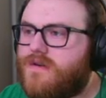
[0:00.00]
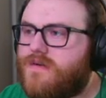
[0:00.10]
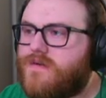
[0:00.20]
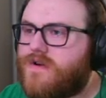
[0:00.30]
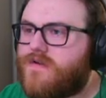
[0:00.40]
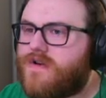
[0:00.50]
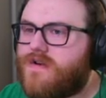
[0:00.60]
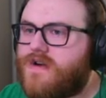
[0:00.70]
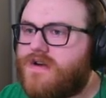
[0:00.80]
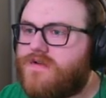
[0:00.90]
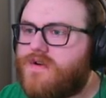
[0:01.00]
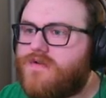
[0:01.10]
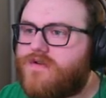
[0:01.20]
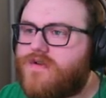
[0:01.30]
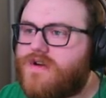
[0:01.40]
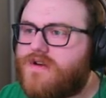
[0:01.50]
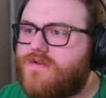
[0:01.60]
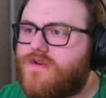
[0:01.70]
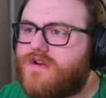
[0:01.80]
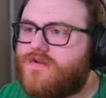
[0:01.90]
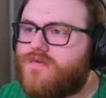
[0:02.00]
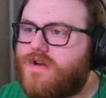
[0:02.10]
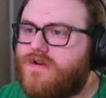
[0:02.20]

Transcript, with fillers: Run, run, run, run, run, run, run, run,